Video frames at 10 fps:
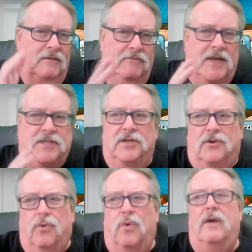facing a
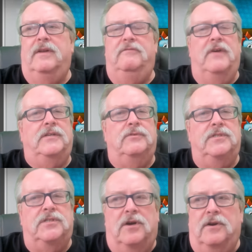quality veteran
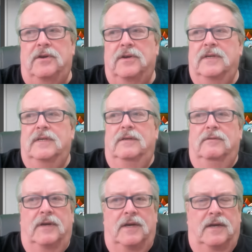starter,
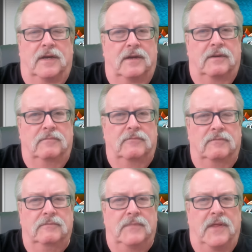
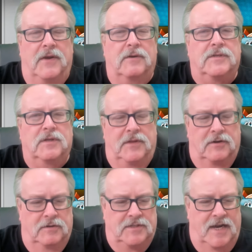and
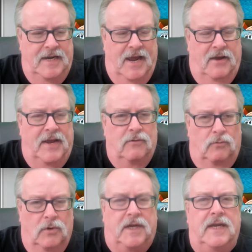they're sending out a
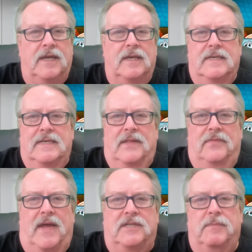rookie
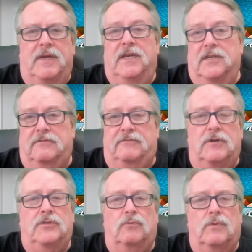that is making his
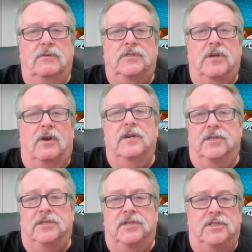first road start and
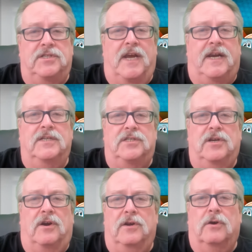just his second
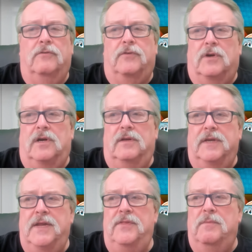start overall
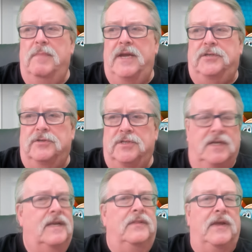in the majors.
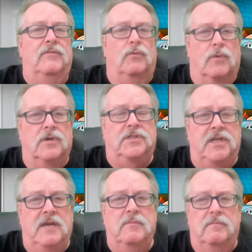They have the worst
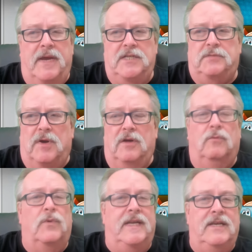team in baseball
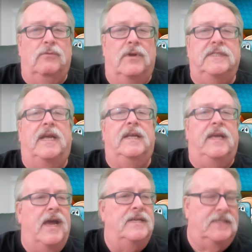when he runs out of
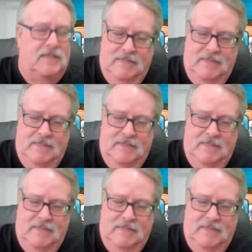gas.